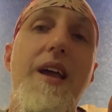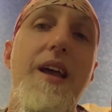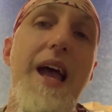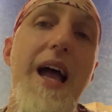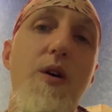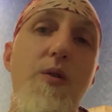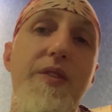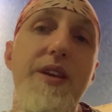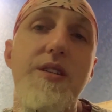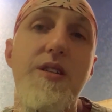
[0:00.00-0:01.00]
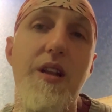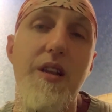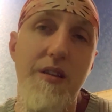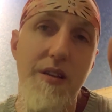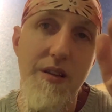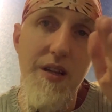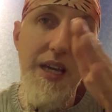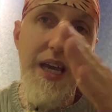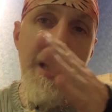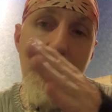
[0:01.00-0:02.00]
and how this
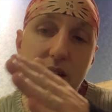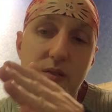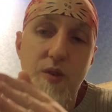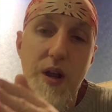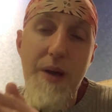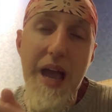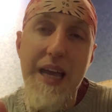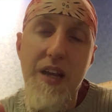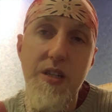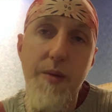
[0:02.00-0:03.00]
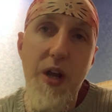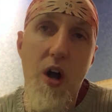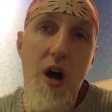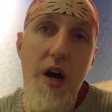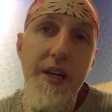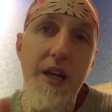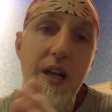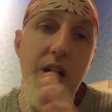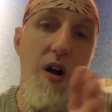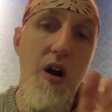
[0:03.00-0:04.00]
lucky red packet is going to be on
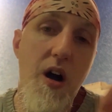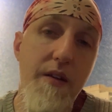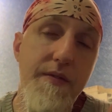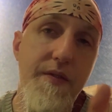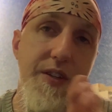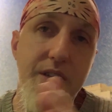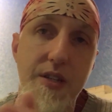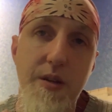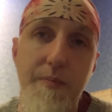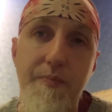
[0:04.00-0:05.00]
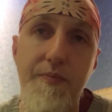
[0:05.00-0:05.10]
and off the system.